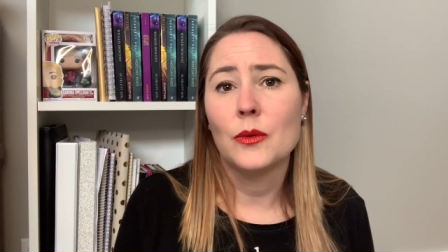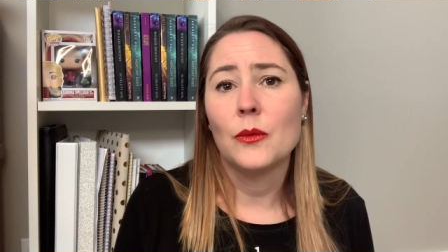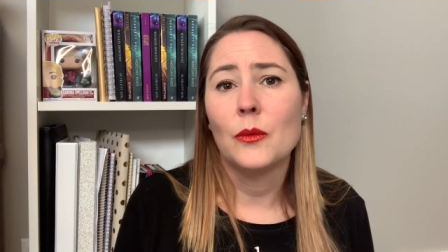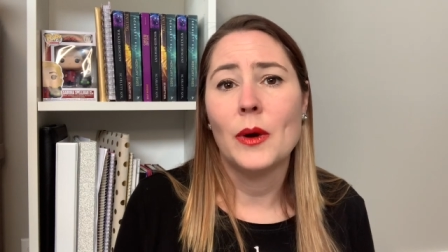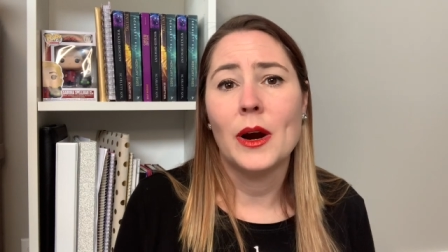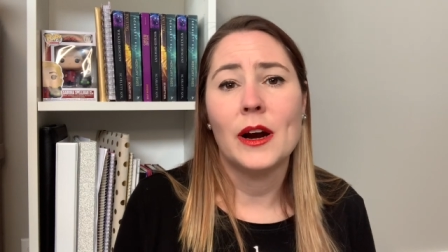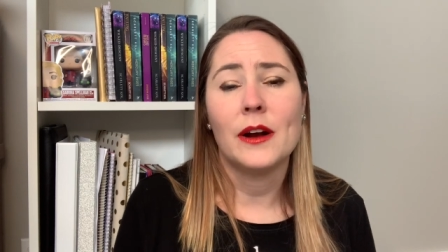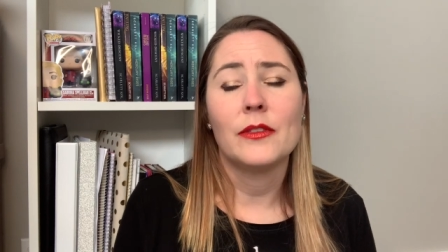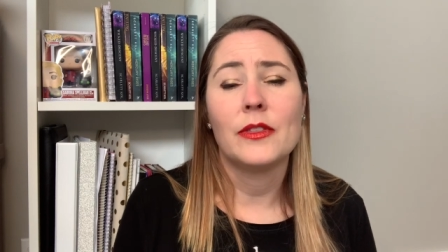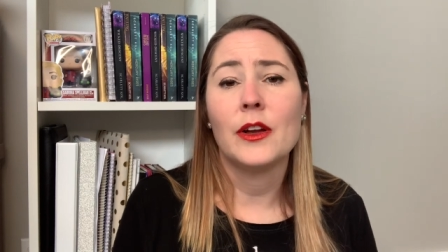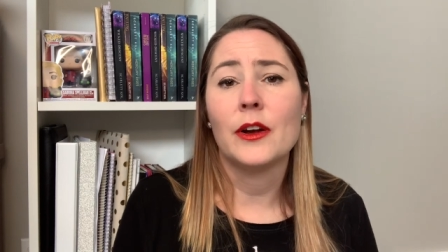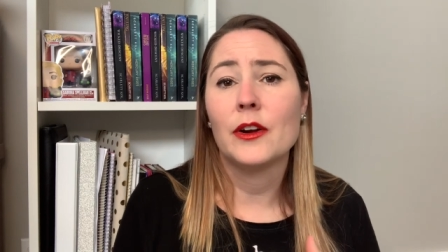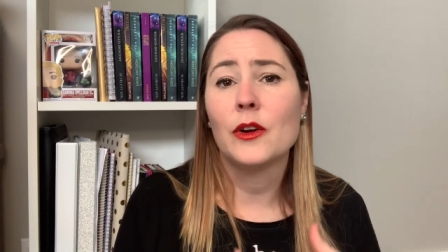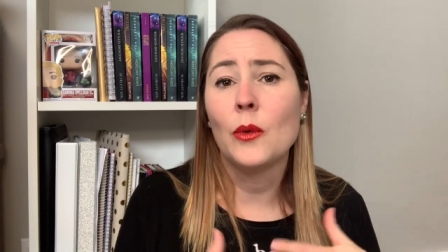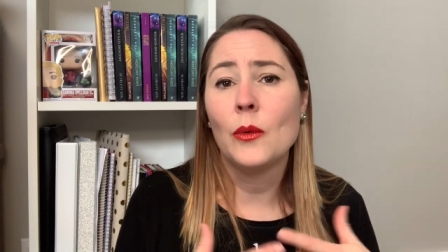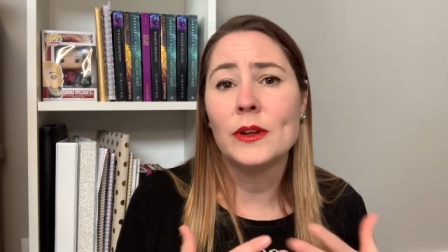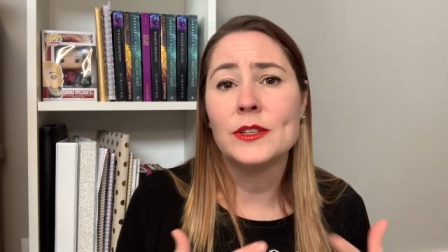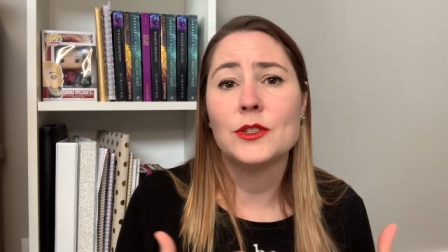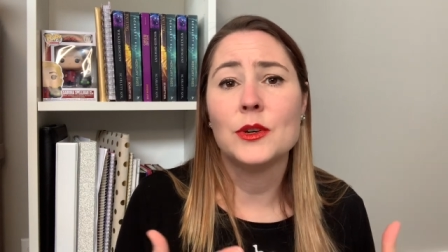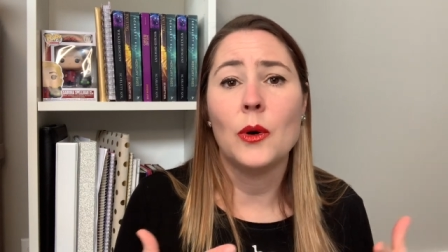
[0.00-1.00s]
where they're
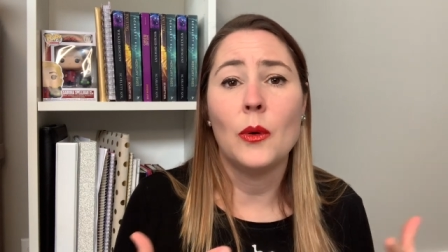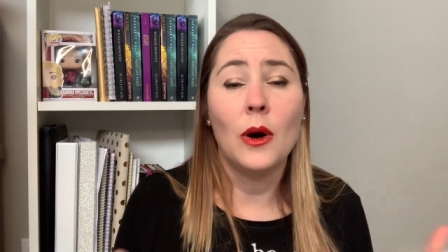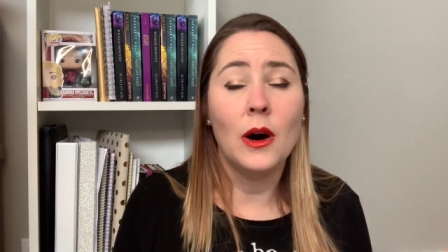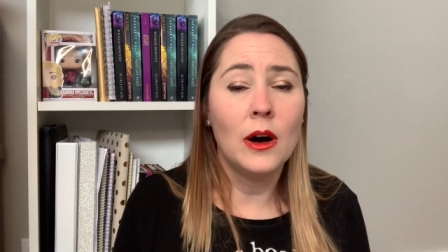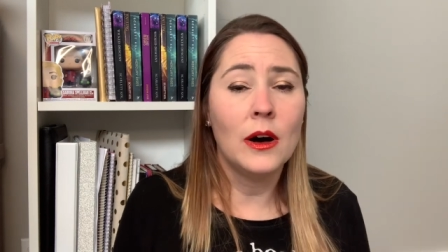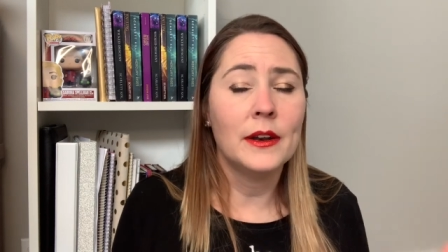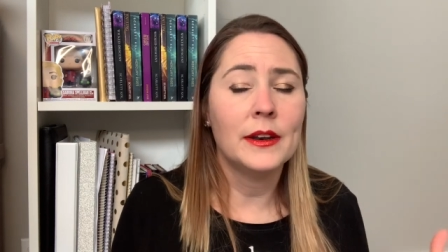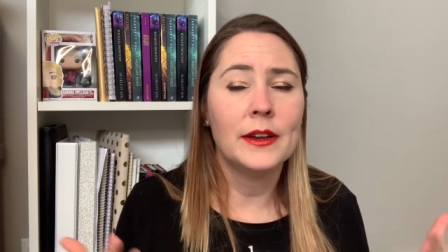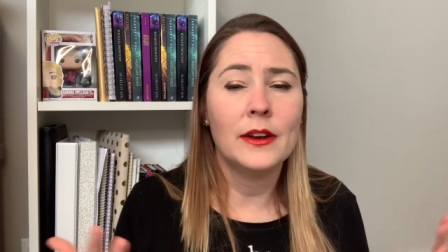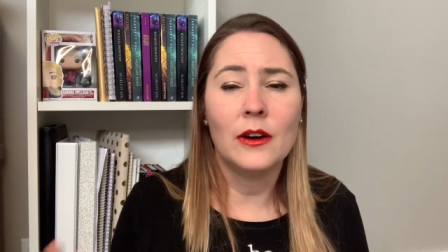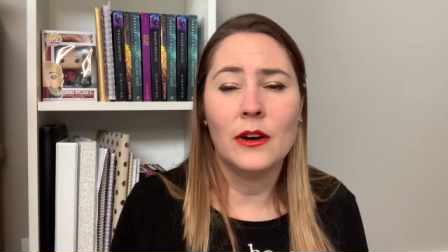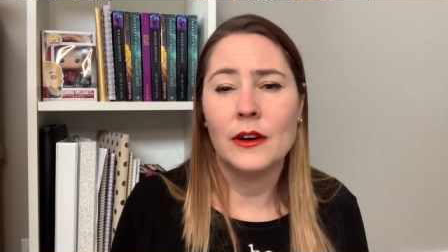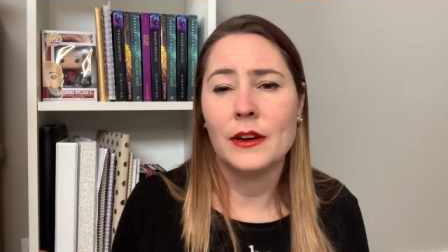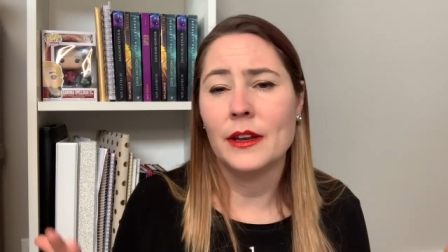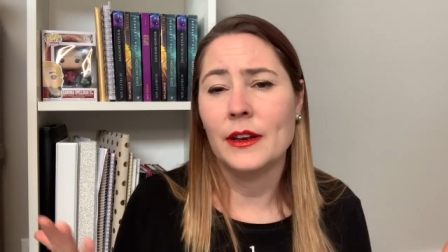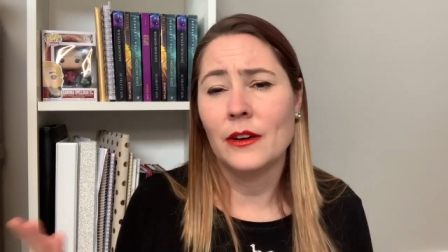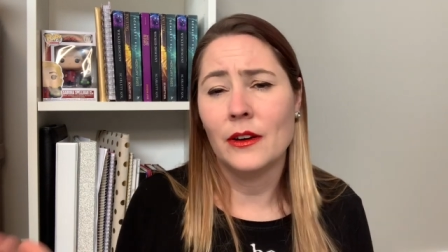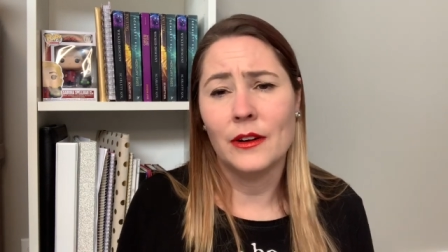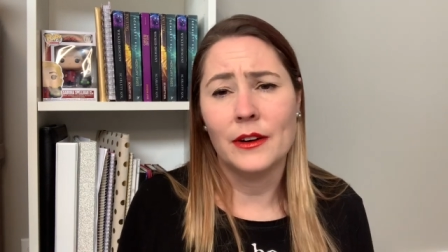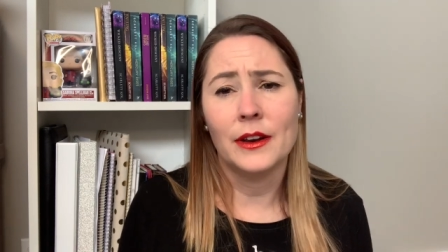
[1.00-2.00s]
going to go on and on
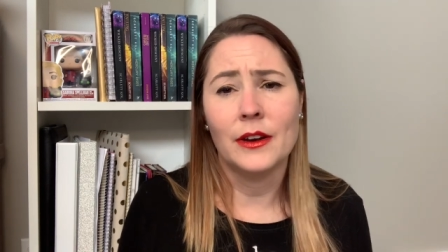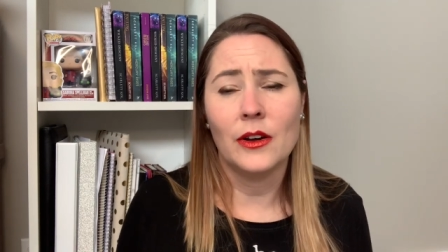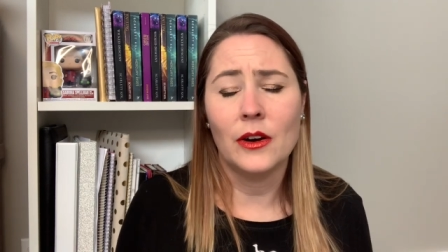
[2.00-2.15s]
and on and